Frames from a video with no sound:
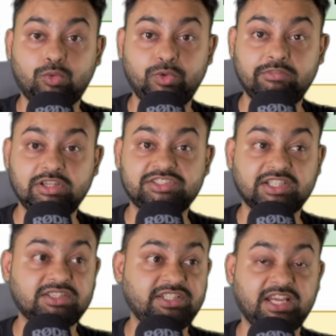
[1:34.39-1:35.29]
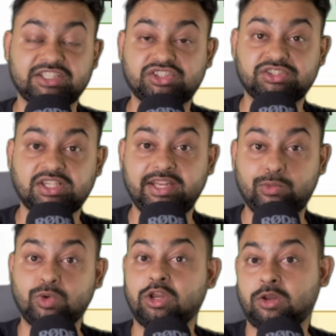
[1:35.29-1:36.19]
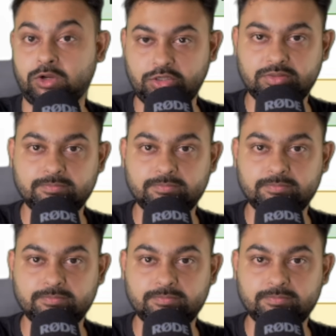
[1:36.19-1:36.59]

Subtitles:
we will check the hashes are equal or not.